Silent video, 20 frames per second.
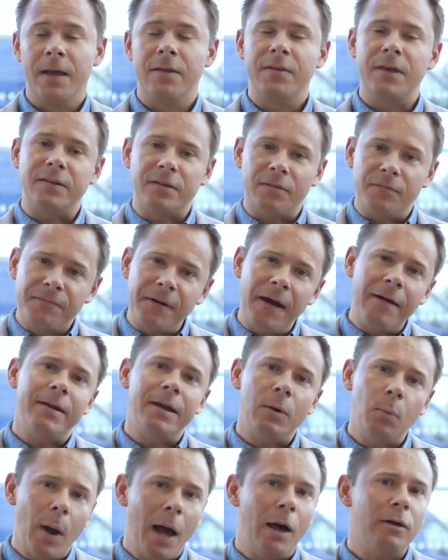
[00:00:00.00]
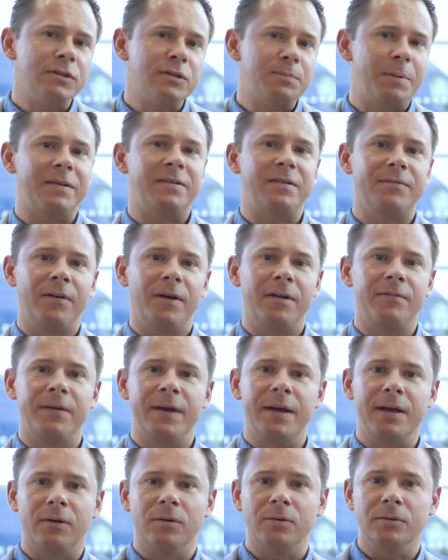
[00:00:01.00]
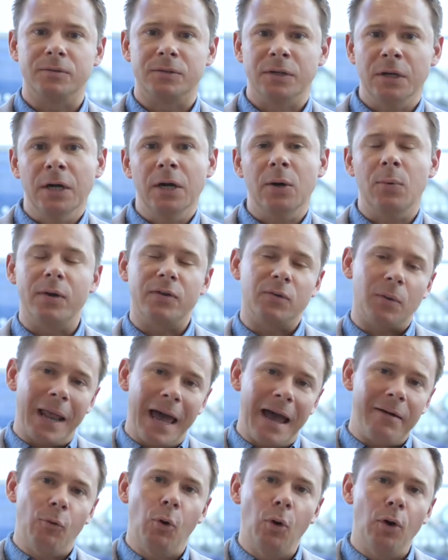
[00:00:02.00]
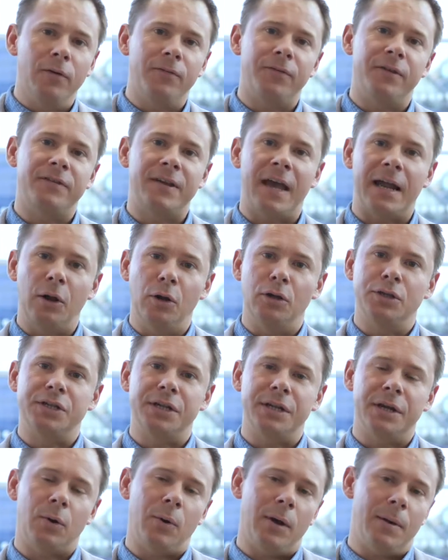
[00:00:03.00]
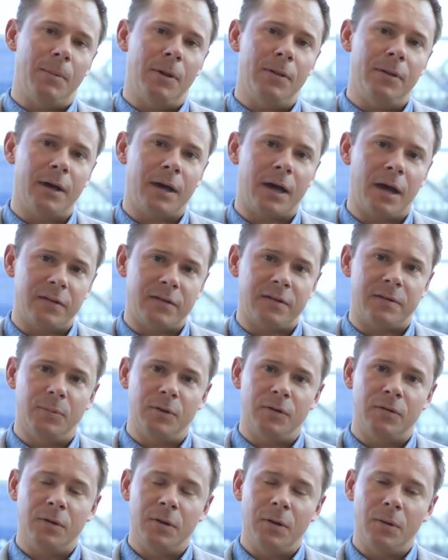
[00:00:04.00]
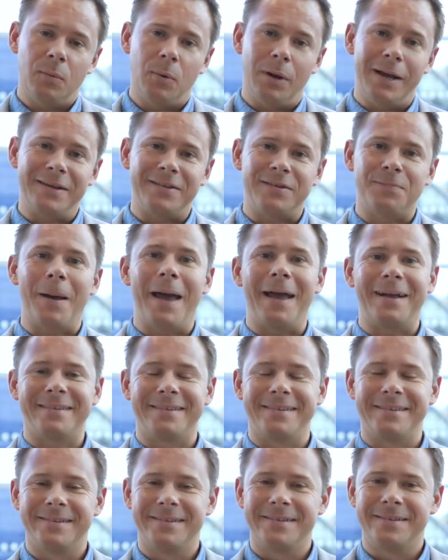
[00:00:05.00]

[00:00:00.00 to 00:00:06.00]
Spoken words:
These are very well specified vehicles which will have all of the technology and equipment that customers will expect.